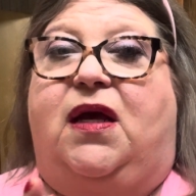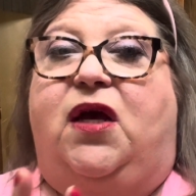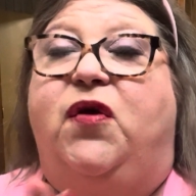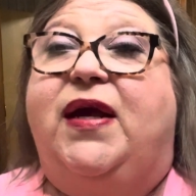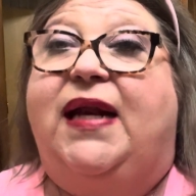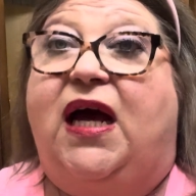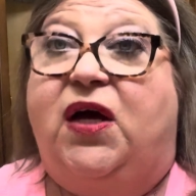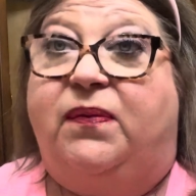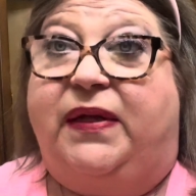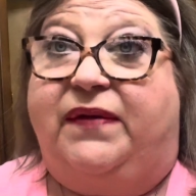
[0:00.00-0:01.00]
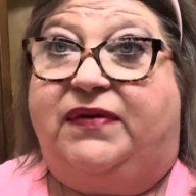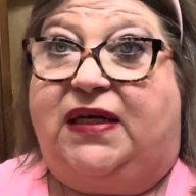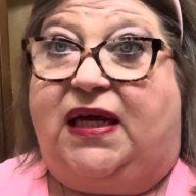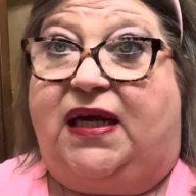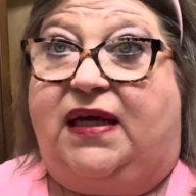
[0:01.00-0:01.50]
who can I uplift
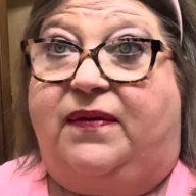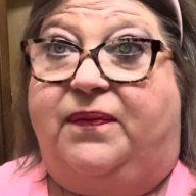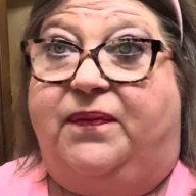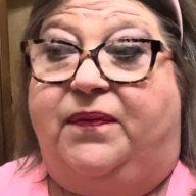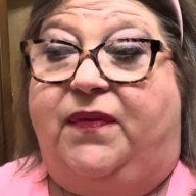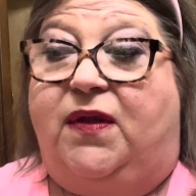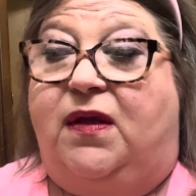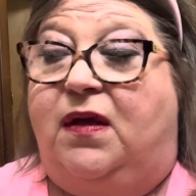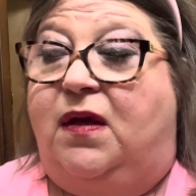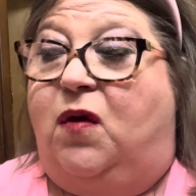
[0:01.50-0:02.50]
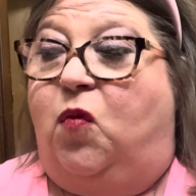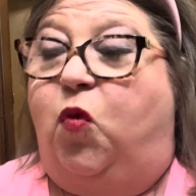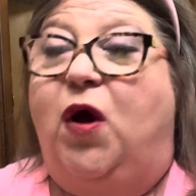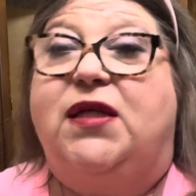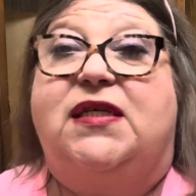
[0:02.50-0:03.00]
today?
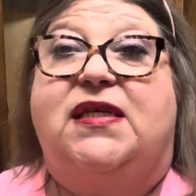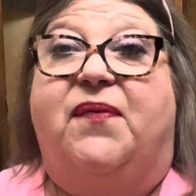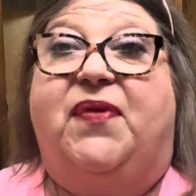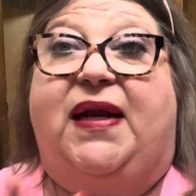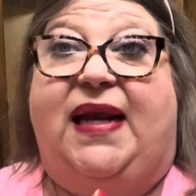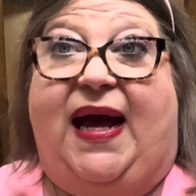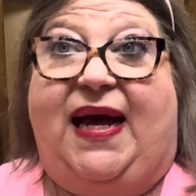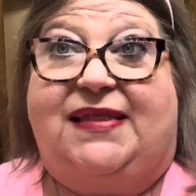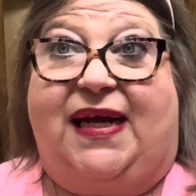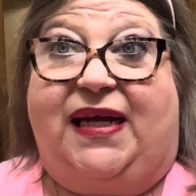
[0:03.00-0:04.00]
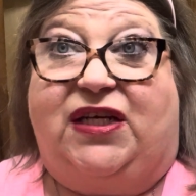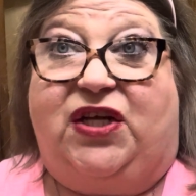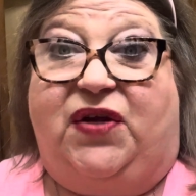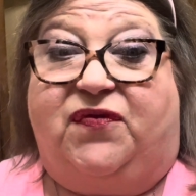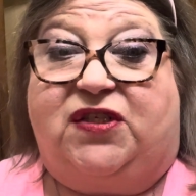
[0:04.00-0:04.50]
What's something nice I can
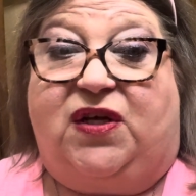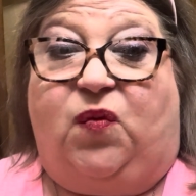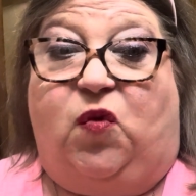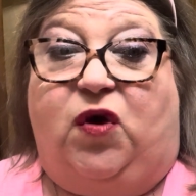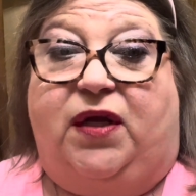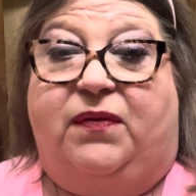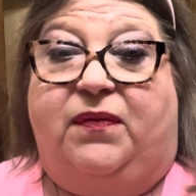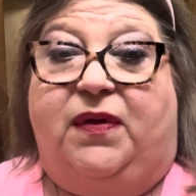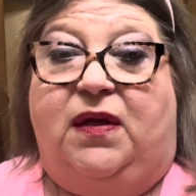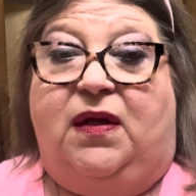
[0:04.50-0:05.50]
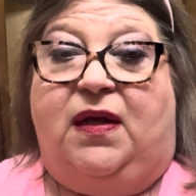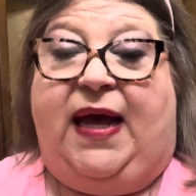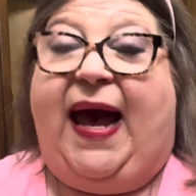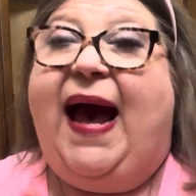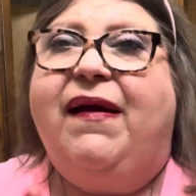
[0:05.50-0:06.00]
do for someone?
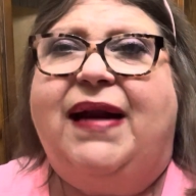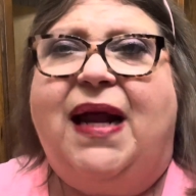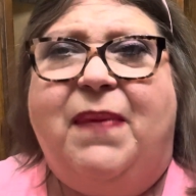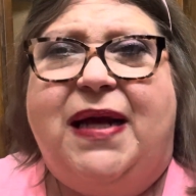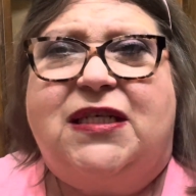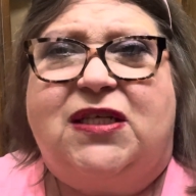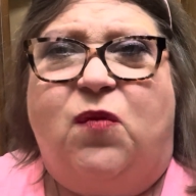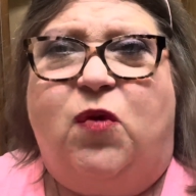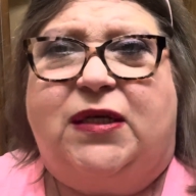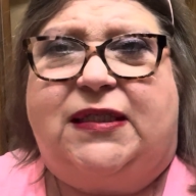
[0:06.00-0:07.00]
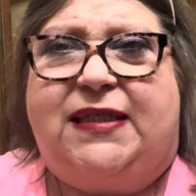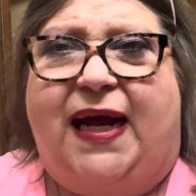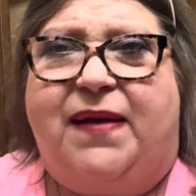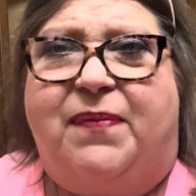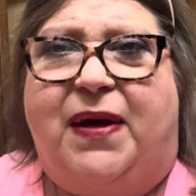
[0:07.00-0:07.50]
How can I make someone's
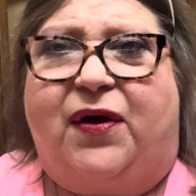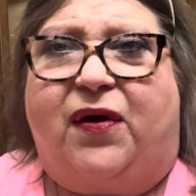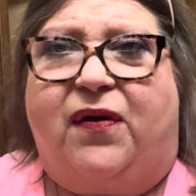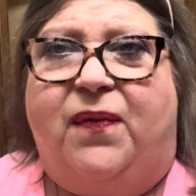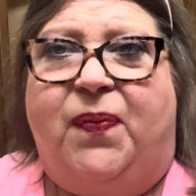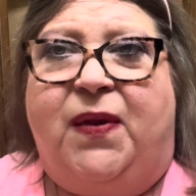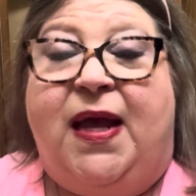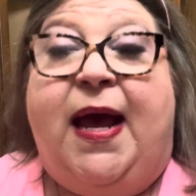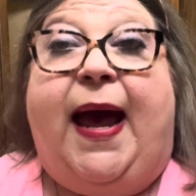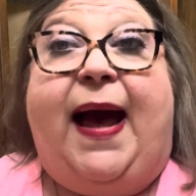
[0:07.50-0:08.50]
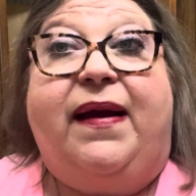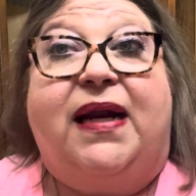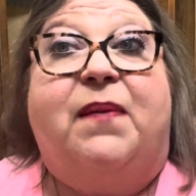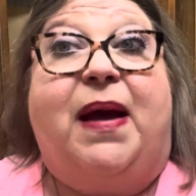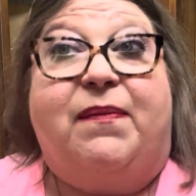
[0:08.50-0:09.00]
day better? How can
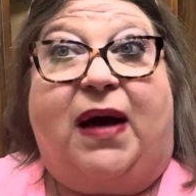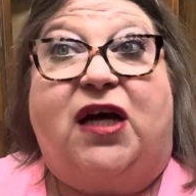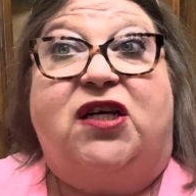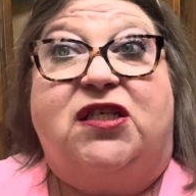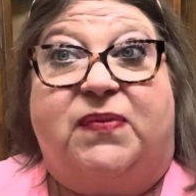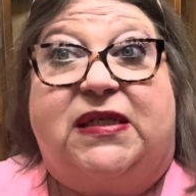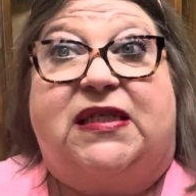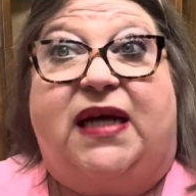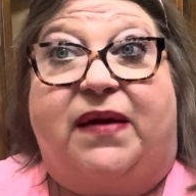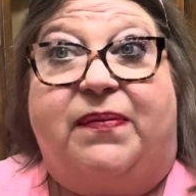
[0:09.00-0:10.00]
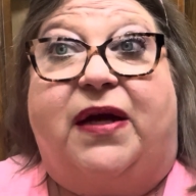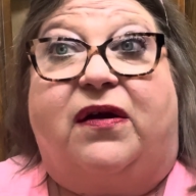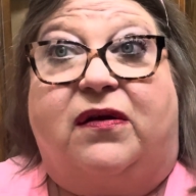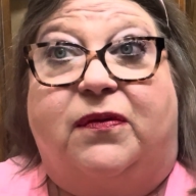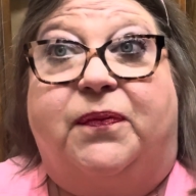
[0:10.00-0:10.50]
I make my husband's day
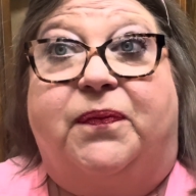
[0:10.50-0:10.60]
better?